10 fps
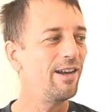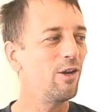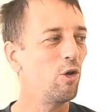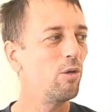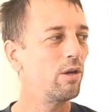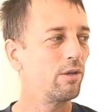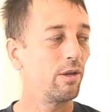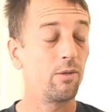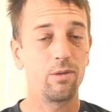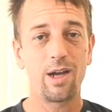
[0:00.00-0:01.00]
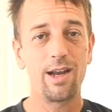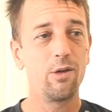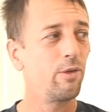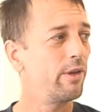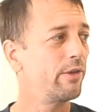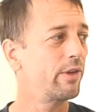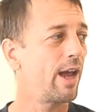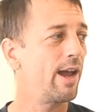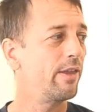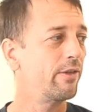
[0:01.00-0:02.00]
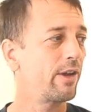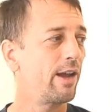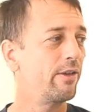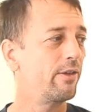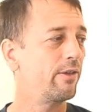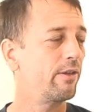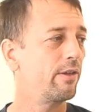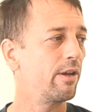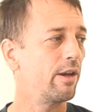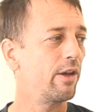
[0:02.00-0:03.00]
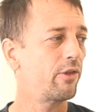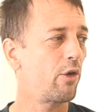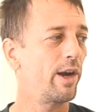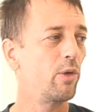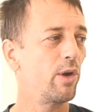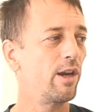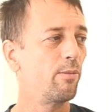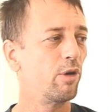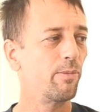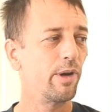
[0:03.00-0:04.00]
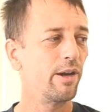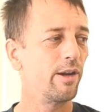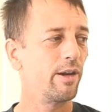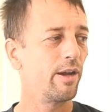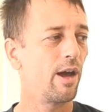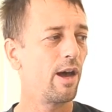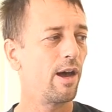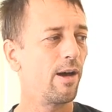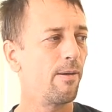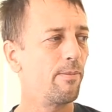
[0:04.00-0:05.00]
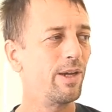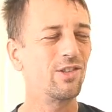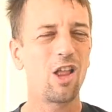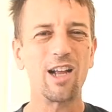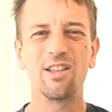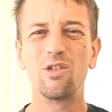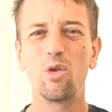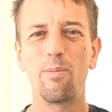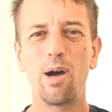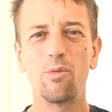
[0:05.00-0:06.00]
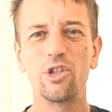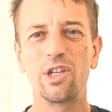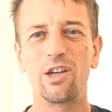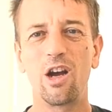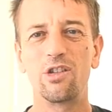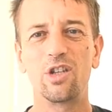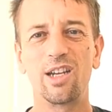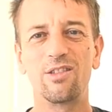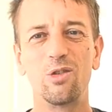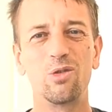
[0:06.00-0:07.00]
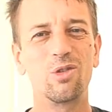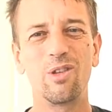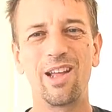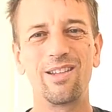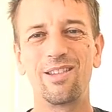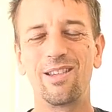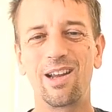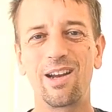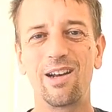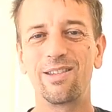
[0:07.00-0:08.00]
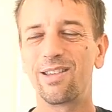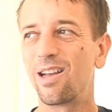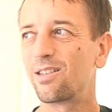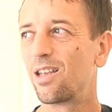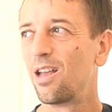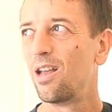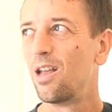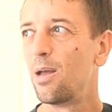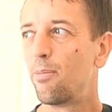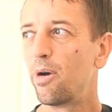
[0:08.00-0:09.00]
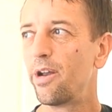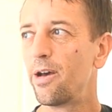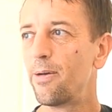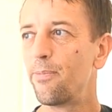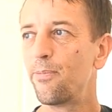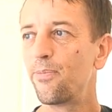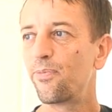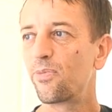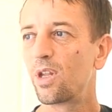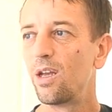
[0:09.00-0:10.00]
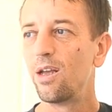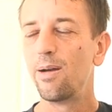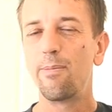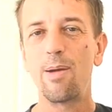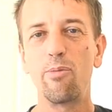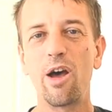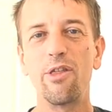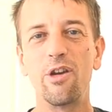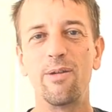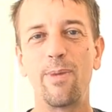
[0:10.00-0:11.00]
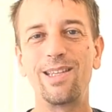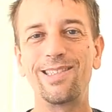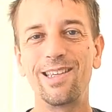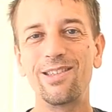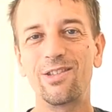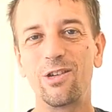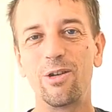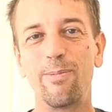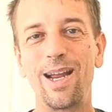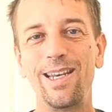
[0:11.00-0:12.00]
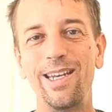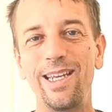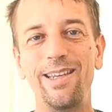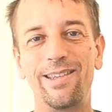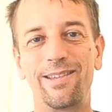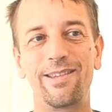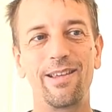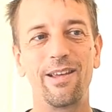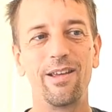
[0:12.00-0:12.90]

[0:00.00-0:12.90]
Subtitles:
know this guy has already written a book, but he's locked into a publishing contract too, so that kind of sucks. But my brother, my sister, my niece,